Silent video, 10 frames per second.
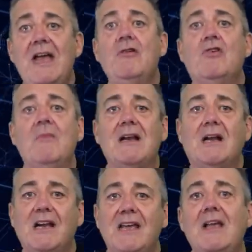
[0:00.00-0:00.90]

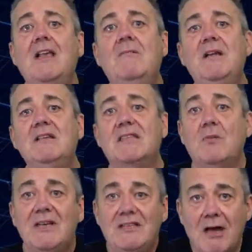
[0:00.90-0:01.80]
incrementally means that
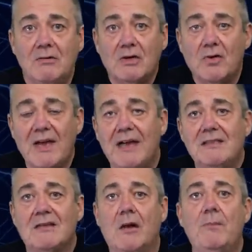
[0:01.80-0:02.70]
we don't
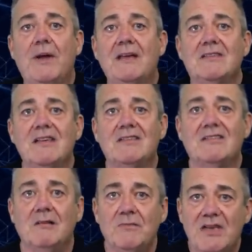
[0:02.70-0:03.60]
create complex
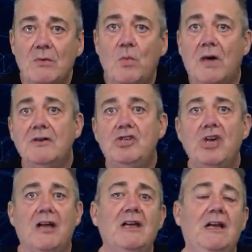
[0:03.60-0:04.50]
systems in one
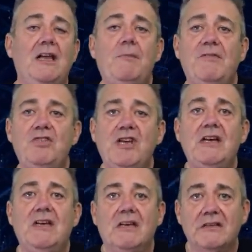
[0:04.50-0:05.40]
giant leap of
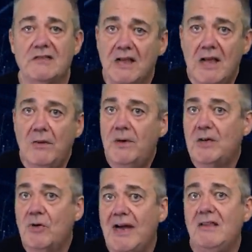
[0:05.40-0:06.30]
genius. We
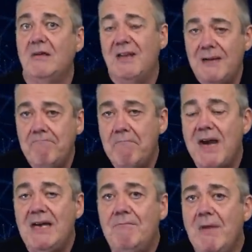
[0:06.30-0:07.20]
create them in
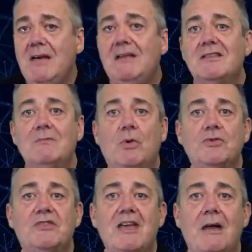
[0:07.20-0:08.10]
many, many small
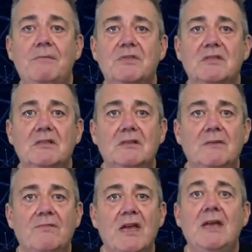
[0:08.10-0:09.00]
steps.
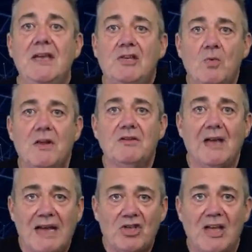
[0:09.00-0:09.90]
Each
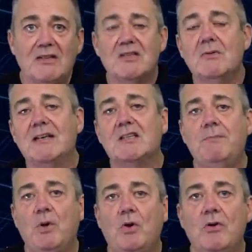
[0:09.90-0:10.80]
one a chance to
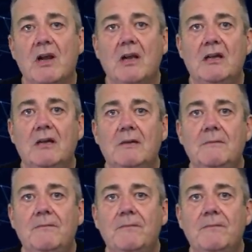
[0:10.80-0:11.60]
explore and learn.